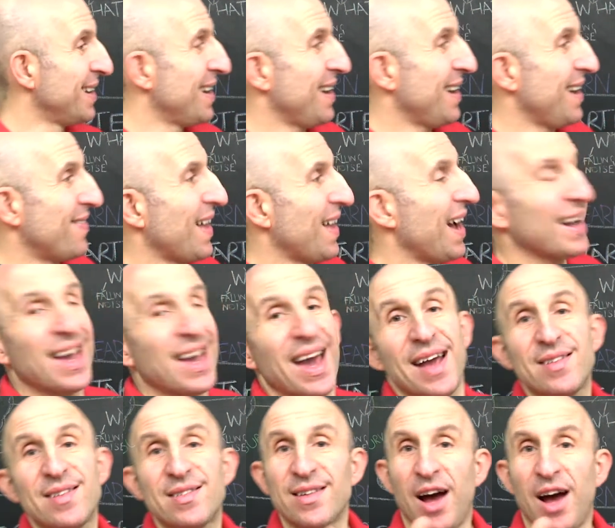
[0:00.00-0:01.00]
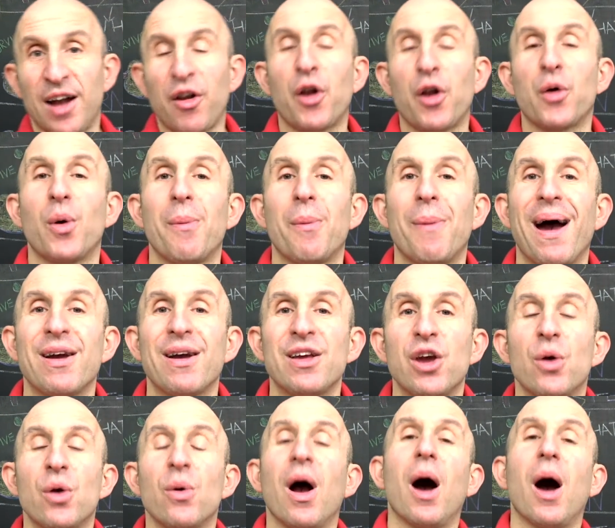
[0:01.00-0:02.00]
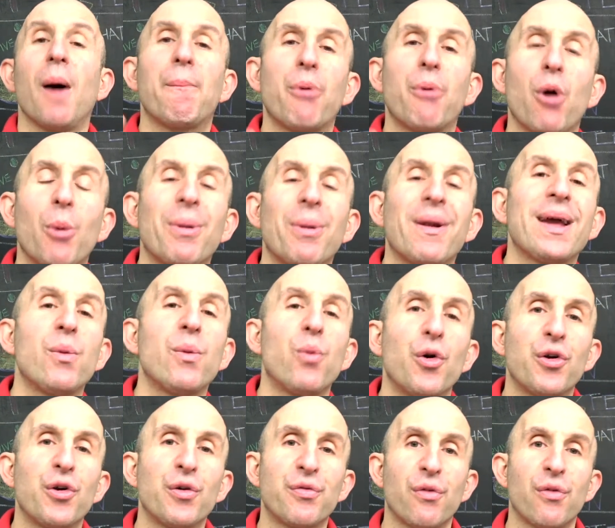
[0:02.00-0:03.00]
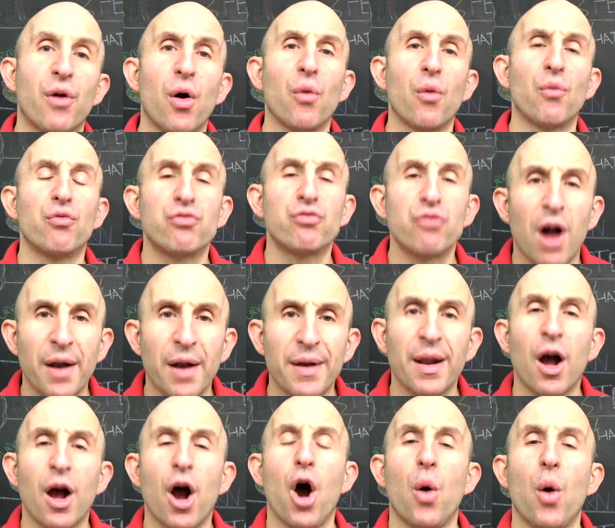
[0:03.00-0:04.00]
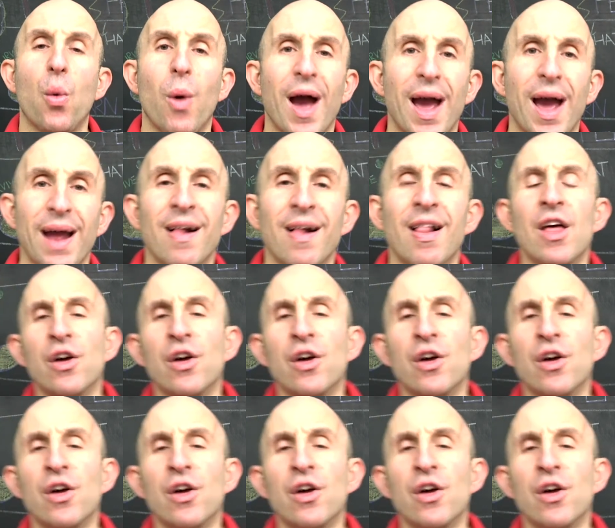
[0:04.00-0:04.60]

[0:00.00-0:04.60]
In that case, I don't know about you, I probably would have run away.